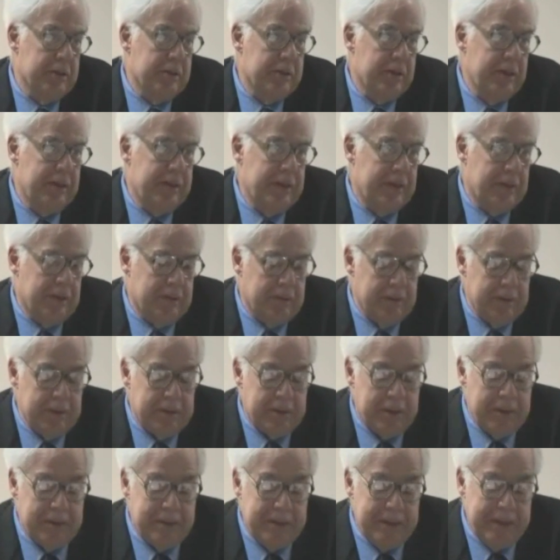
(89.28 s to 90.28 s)
to terrorist
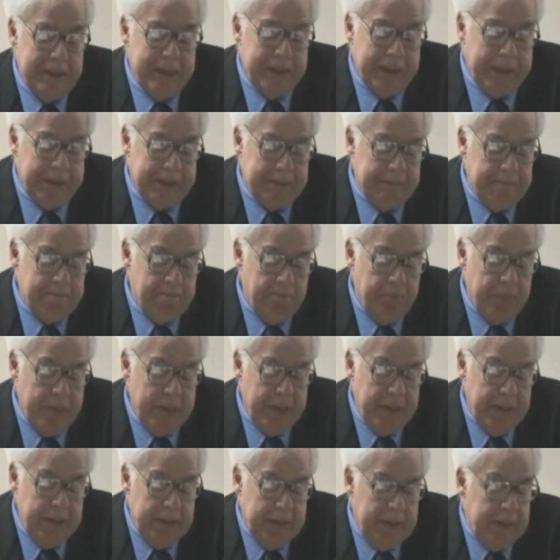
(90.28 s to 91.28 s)
attack.
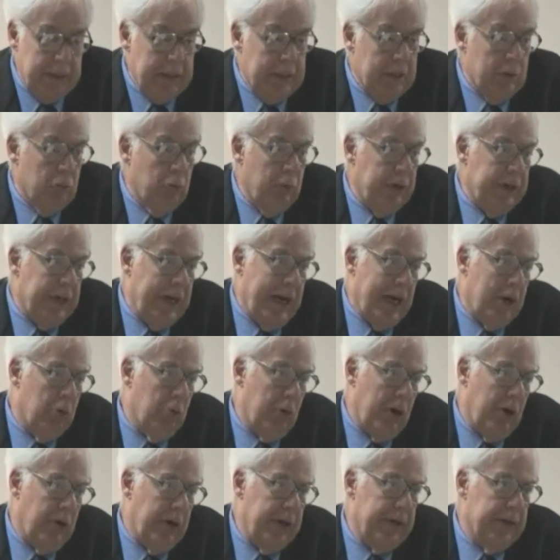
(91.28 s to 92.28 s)
We now
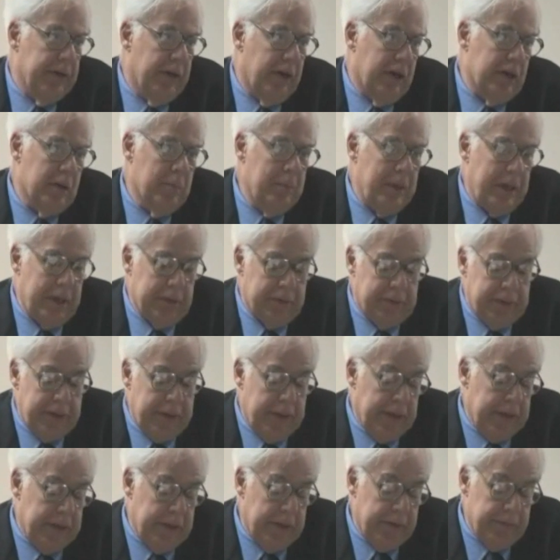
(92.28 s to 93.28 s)
worry not about the
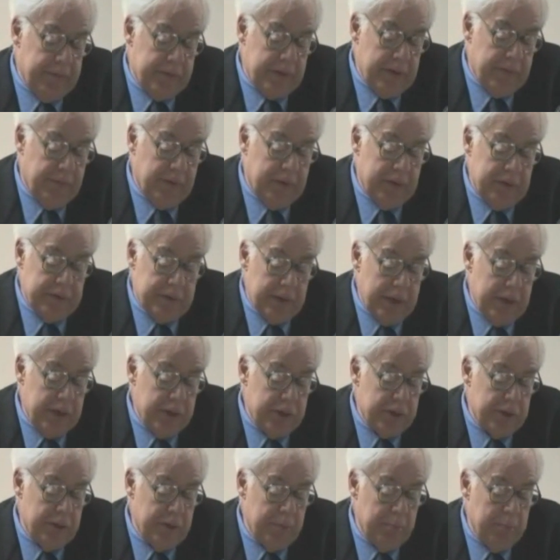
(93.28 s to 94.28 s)
end of
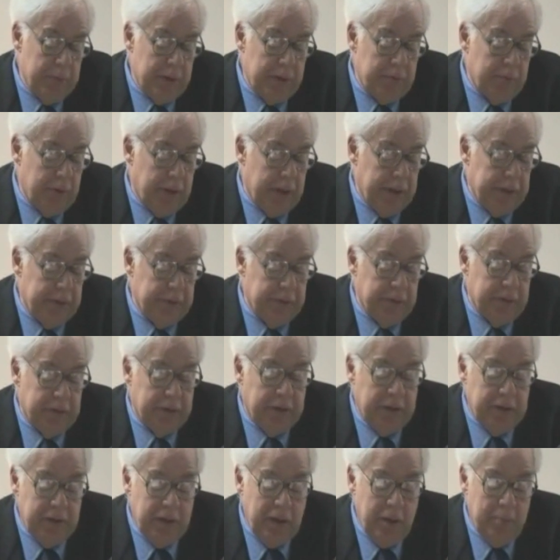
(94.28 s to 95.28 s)
civilization, but rather
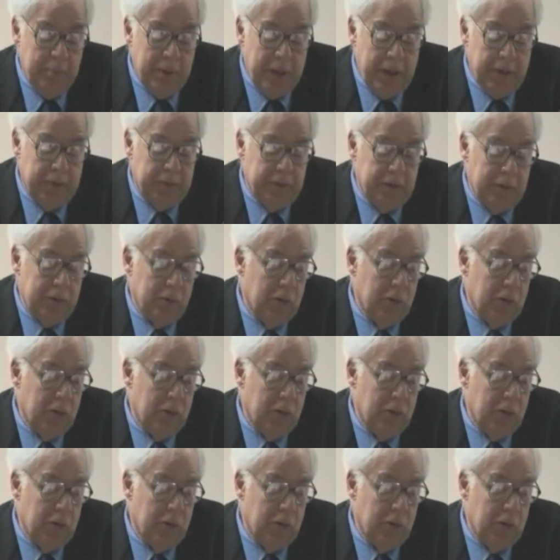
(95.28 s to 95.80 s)
about